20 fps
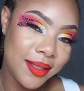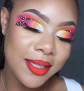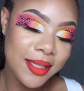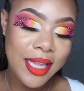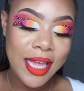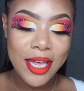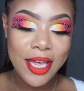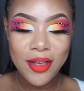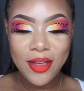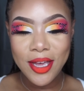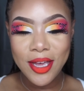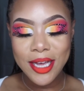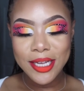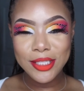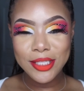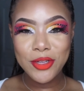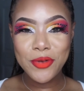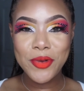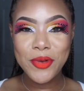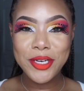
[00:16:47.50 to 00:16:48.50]
Thank you guys
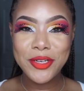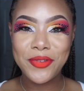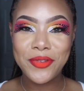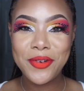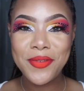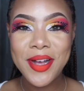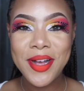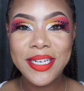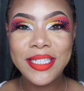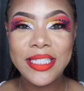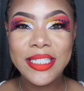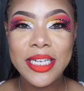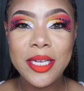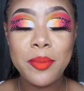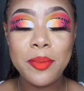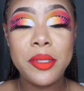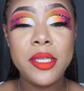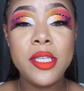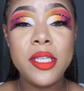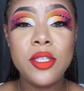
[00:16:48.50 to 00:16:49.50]
so much for watching.
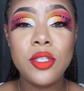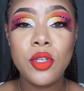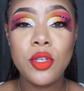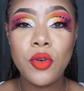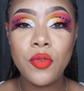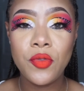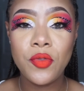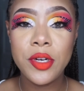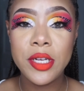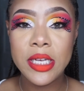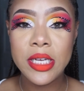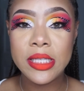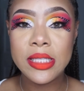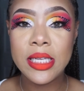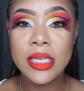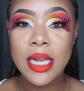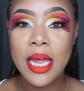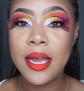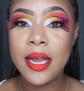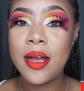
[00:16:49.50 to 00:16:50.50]
Please don't forget to
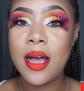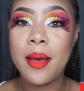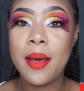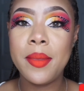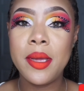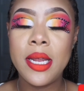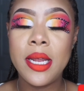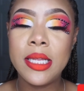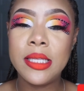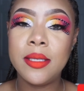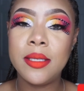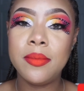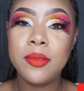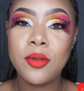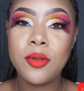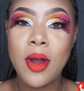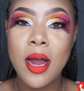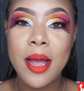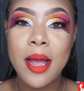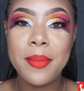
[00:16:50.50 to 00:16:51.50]
like, comment, and
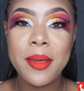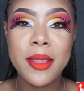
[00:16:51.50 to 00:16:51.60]
subscribe.